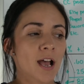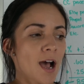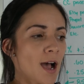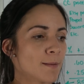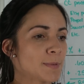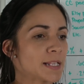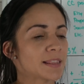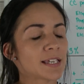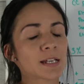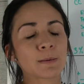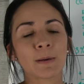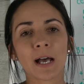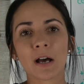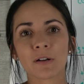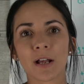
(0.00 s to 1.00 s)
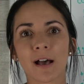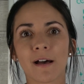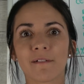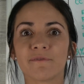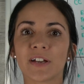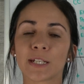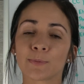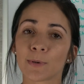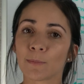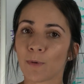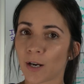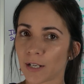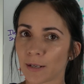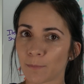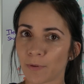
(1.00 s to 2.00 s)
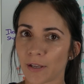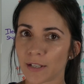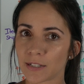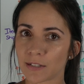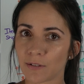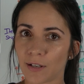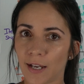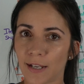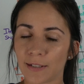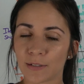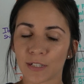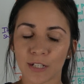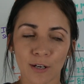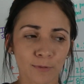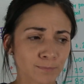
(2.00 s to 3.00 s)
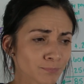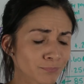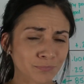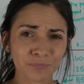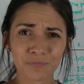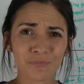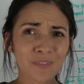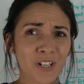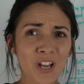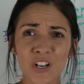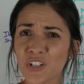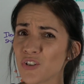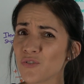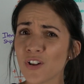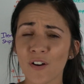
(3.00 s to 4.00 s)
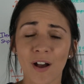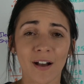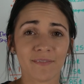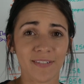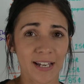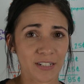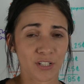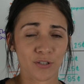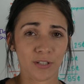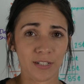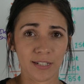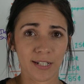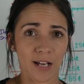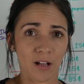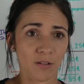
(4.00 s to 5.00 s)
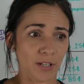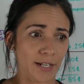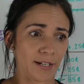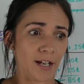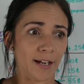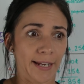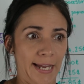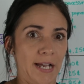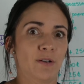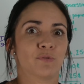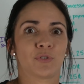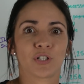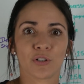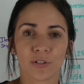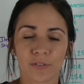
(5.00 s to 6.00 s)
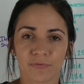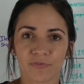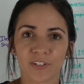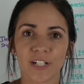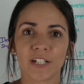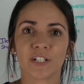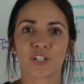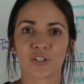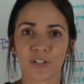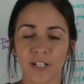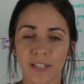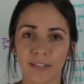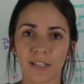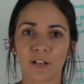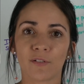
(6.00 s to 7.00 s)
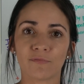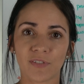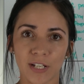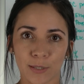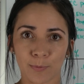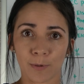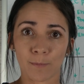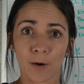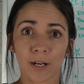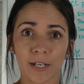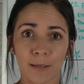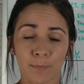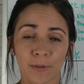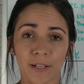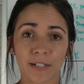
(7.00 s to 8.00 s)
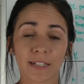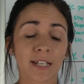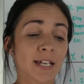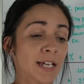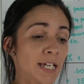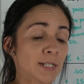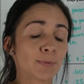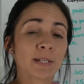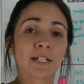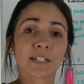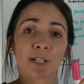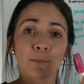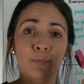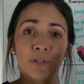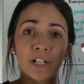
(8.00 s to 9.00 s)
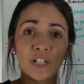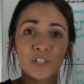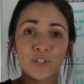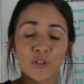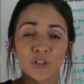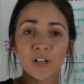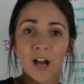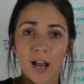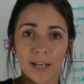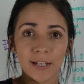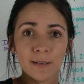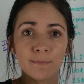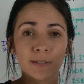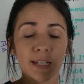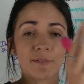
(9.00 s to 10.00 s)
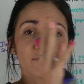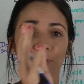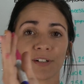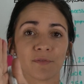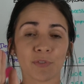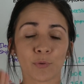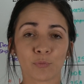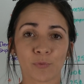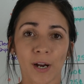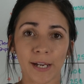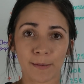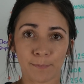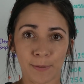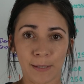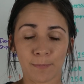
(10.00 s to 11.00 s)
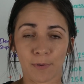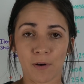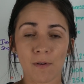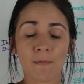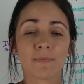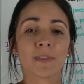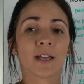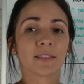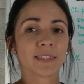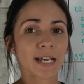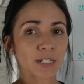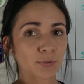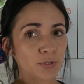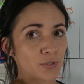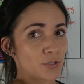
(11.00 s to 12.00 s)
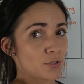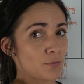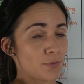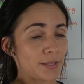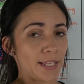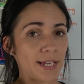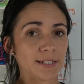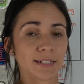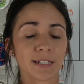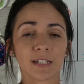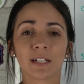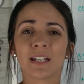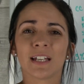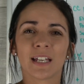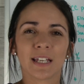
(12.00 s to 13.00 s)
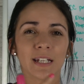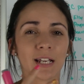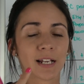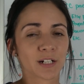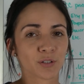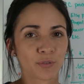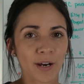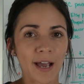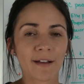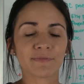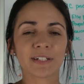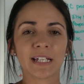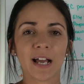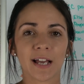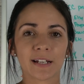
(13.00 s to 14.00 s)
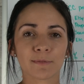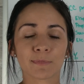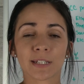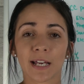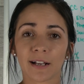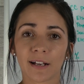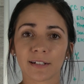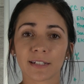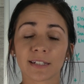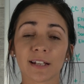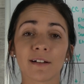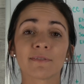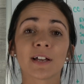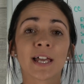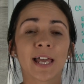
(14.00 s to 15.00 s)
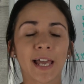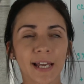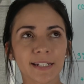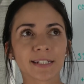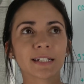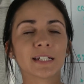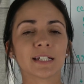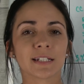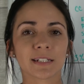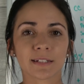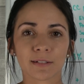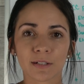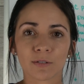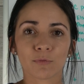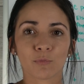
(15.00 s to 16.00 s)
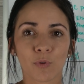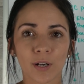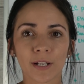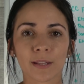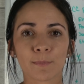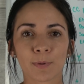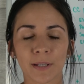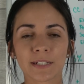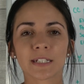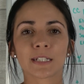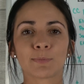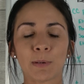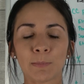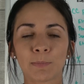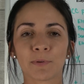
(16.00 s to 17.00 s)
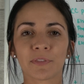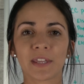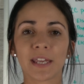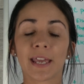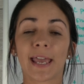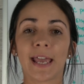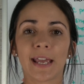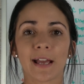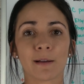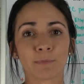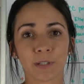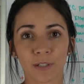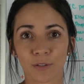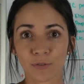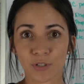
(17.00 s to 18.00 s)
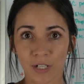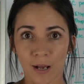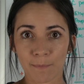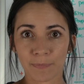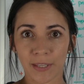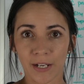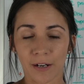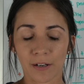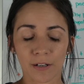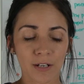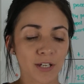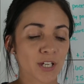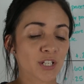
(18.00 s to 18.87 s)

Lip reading: I mean, think about Facebook Marketplace, okay? So you know how fast you can sell like a couch or a fridge or anything on Facebook Marketplace. It's because they're putting your items in front of the right people. That's what you're doing with Etsy. Any kind of crafty items, that kind of stuff, Etsy is one of the places people think, hey, I'm going to go shop there.